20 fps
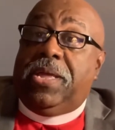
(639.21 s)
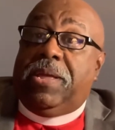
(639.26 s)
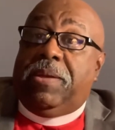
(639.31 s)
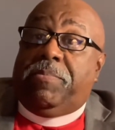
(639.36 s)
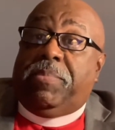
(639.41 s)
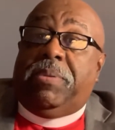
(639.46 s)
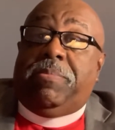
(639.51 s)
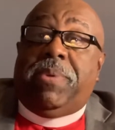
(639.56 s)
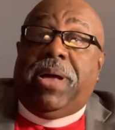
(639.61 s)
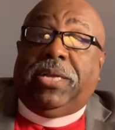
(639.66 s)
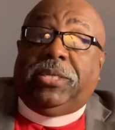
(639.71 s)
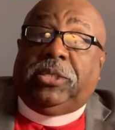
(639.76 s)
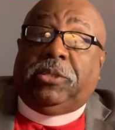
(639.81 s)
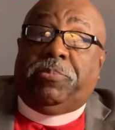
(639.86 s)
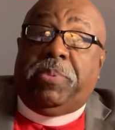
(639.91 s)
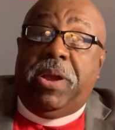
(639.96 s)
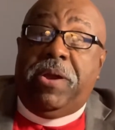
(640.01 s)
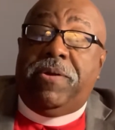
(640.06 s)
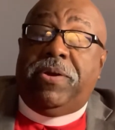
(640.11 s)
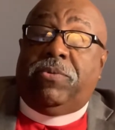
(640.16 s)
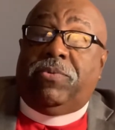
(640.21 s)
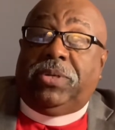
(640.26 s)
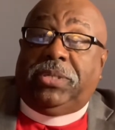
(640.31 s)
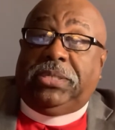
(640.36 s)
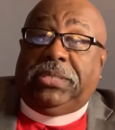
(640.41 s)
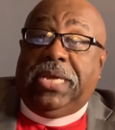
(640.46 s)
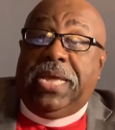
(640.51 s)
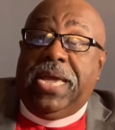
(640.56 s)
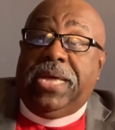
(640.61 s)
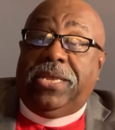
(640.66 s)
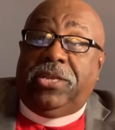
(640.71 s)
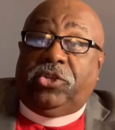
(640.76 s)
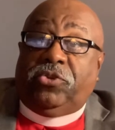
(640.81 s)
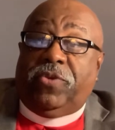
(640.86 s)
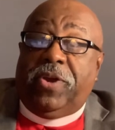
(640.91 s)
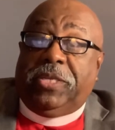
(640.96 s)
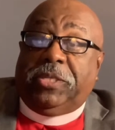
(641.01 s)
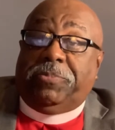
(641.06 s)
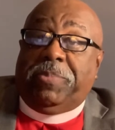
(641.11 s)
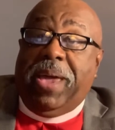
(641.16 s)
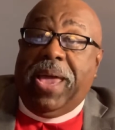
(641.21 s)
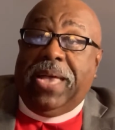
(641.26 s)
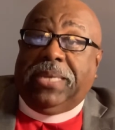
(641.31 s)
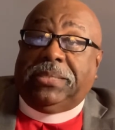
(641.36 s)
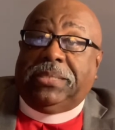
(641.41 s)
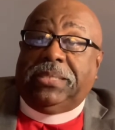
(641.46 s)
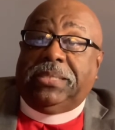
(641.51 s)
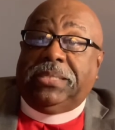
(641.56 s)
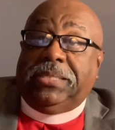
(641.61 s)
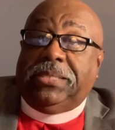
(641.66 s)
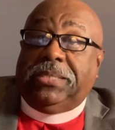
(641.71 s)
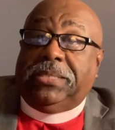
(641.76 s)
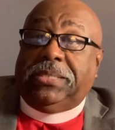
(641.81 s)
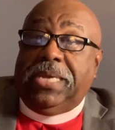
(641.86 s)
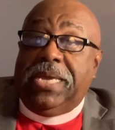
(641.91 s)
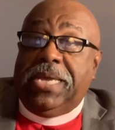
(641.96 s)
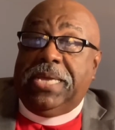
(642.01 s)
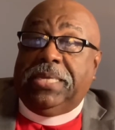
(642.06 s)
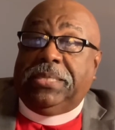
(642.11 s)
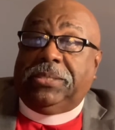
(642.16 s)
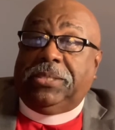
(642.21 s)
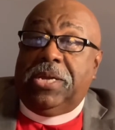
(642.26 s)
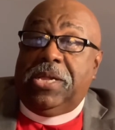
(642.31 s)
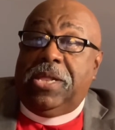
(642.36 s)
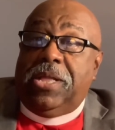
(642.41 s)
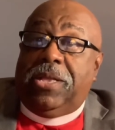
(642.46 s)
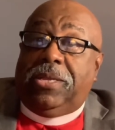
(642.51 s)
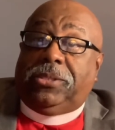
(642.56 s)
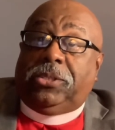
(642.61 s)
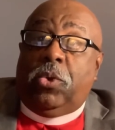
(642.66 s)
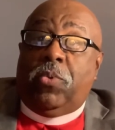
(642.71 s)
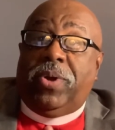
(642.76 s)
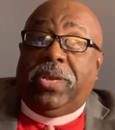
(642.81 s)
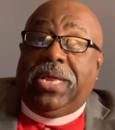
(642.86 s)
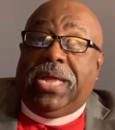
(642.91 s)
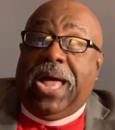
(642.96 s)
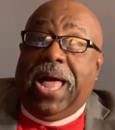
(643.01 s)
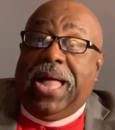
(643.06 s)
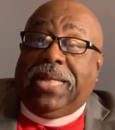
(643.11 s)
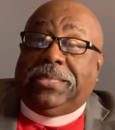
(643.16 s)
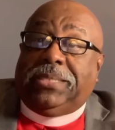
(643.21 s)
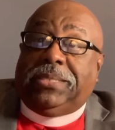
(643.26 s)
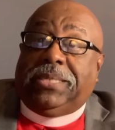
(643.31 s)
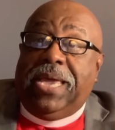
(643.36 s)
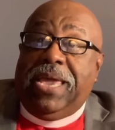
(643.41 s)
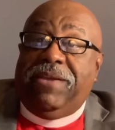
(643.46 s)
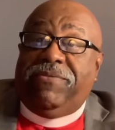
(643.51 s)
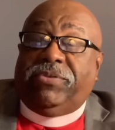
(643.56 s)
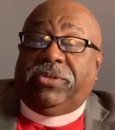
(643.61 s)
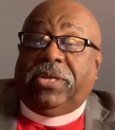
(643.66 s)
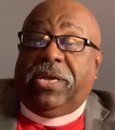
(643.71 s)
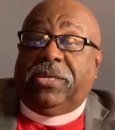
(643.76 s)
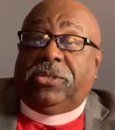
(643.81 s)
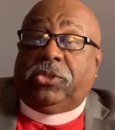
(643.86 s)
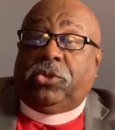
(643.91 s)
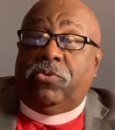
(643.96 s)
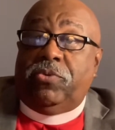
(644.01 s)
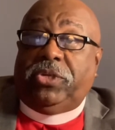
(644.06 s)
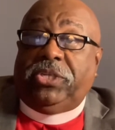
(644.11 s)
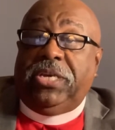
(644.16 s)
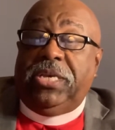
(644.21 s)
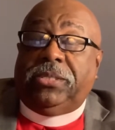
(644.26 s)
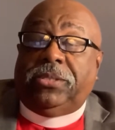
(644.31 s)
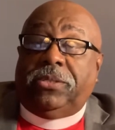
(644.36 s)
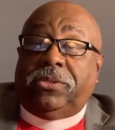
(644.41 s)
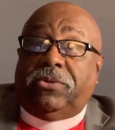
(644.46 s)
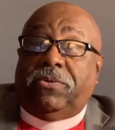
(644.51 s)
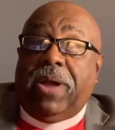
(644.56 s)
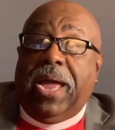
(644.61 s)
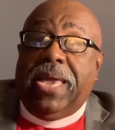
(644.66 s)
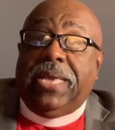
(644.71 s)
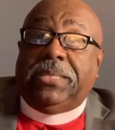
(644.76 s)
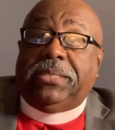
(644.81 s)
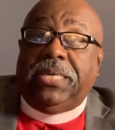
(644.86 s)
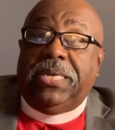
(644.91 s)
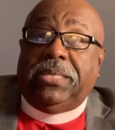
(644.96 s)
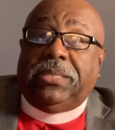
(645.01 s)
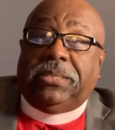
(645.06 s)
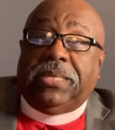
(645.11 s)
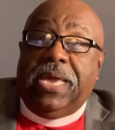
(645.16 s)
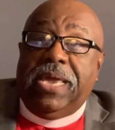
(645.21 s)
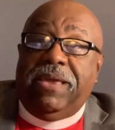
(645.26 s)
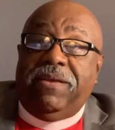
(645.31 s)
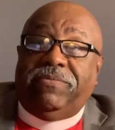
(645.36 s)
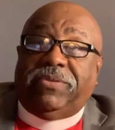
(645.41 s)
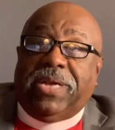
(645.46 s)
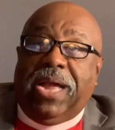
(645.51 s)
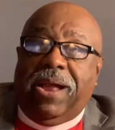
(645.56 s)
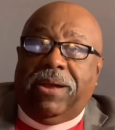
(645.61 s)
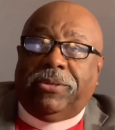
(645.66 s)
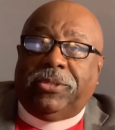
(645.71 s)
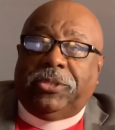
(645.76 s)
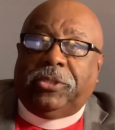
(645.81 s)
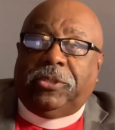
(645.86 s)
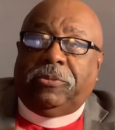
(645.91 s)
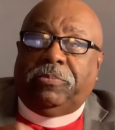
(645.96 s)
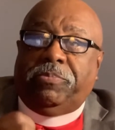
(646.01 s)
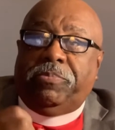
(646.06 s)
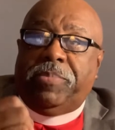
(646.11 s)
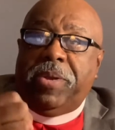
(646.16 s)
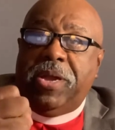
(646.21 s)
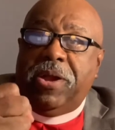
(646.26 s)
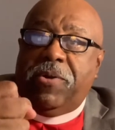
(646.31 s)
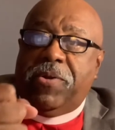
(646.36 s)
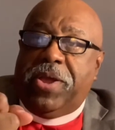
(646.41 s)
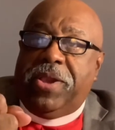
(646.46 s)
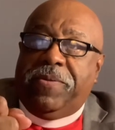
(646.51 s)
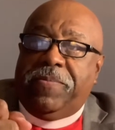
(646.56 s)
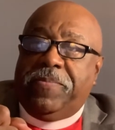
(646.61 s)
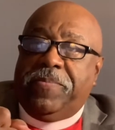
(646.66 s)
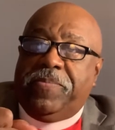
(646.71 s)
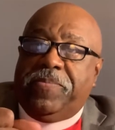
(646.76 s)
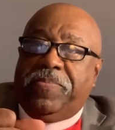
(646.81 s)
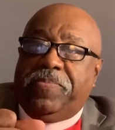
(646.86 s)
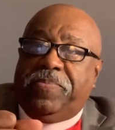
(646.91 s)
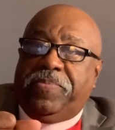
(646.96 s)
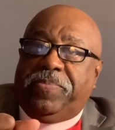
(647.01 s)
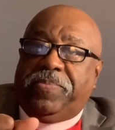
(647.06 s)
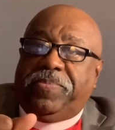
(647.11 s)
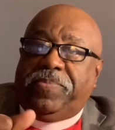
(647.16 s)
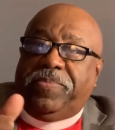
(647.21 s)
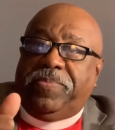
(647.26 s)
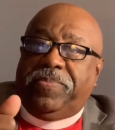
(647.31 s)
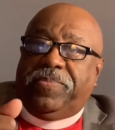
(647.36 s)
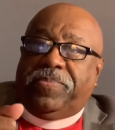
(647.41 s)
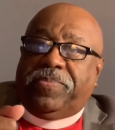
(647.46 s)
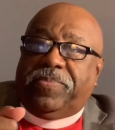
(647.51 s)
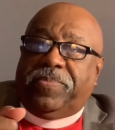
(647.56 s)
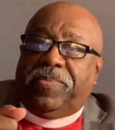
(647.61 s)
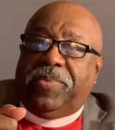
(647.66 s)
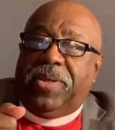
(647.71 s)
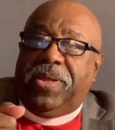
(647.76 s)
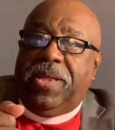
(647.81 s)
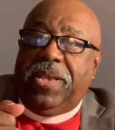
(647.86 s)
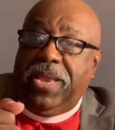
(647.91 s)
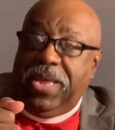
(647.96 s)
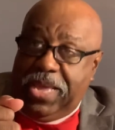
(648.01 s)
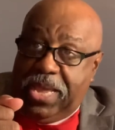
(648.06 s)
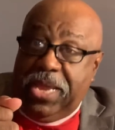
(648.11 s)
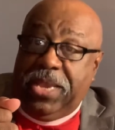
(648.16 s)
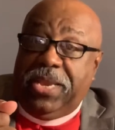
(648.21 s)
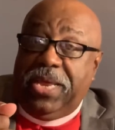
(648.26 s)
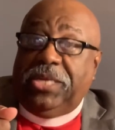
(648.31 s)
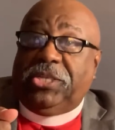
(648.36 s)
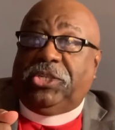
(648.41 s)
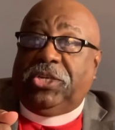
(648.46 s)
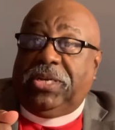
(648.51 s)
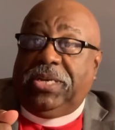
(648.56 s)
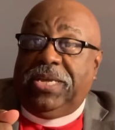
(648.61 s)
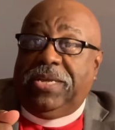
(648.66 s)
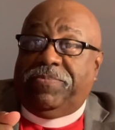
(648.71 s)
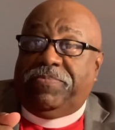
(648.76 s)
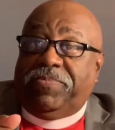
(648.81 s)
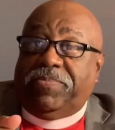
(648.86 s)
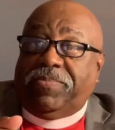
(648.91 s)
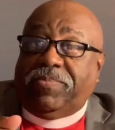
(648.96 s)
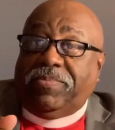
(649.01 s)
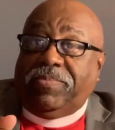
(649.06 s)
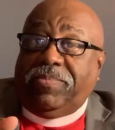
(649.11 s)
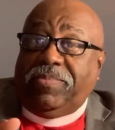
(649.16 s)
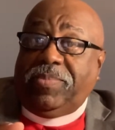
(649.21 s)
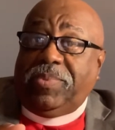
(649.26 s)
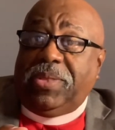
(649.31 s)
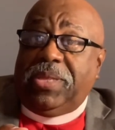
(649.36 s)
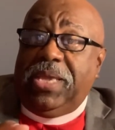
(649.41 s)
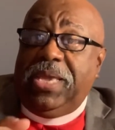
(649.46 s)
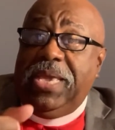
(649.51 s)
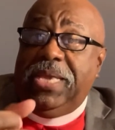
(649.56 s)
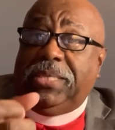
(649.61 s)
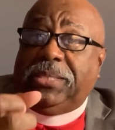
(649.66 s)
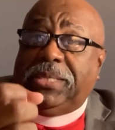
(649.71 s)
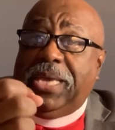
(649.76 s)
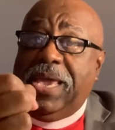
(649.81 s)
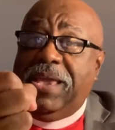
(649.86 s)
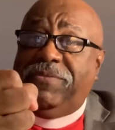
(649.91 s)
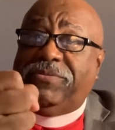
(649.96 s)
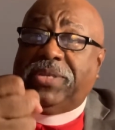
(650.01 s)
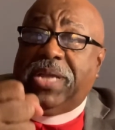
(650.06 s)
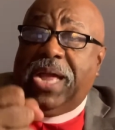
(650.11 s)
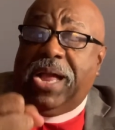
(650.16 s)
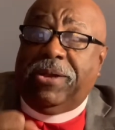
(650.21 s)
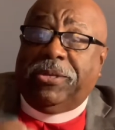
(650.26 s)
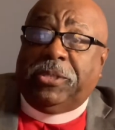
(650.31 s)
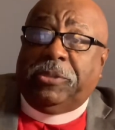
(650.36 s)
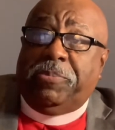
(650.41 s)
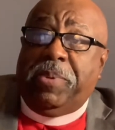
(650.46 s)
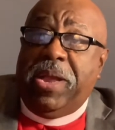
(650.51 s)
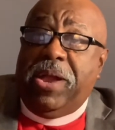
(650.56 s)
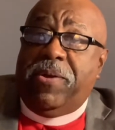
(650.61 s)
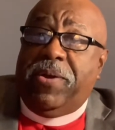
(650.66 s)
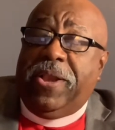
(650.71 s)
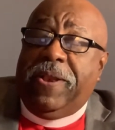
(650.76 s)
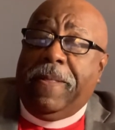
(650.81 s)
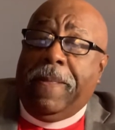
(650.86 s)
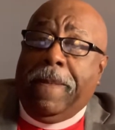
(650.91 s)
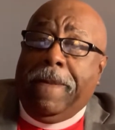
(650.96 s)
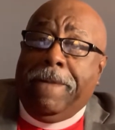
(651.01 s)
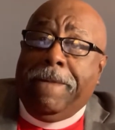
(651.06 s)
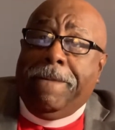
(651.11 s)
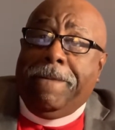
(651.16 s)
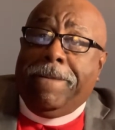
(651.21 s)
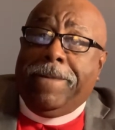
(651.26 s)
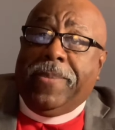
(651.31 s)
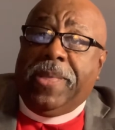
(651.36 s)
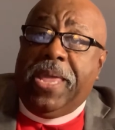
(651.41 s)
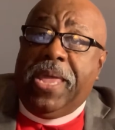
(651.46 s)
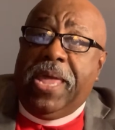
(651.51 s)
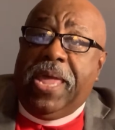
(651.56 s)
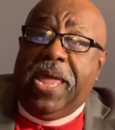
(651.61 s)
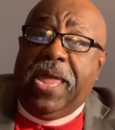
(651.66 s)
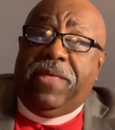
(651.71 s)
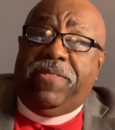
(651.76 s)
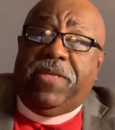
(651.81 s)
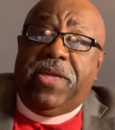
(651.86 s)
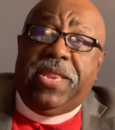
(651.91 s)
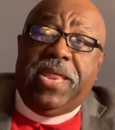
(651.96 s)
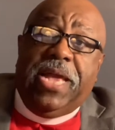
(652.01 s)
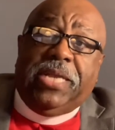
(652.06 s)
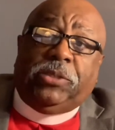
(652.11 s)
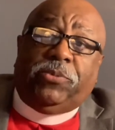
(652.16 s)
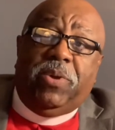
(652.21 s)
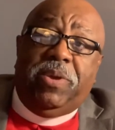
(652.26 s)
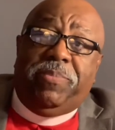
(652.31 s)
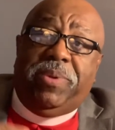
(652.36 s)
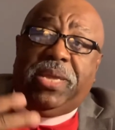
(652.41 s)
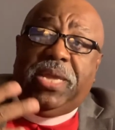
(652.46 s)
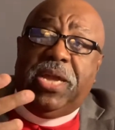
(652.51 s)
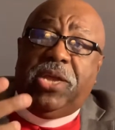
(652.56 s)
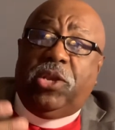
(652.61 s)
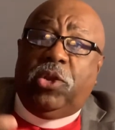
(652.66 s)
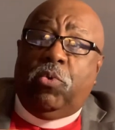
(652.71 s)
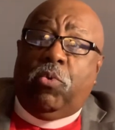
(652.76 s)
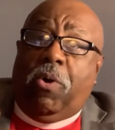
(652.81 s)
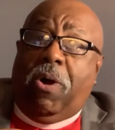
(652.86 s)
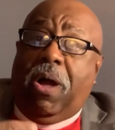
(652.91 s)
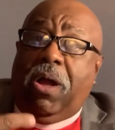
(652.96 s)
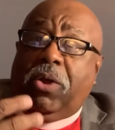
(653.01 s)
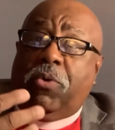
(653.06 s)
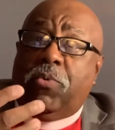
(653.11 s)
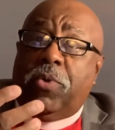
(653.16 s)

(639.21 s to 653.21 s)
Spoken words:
but my spirit was dead in trespasses and sins. So when God saves us through Jesus Christ, he saves our spirit. Initially, he saves our spirit. And then as we begin to walk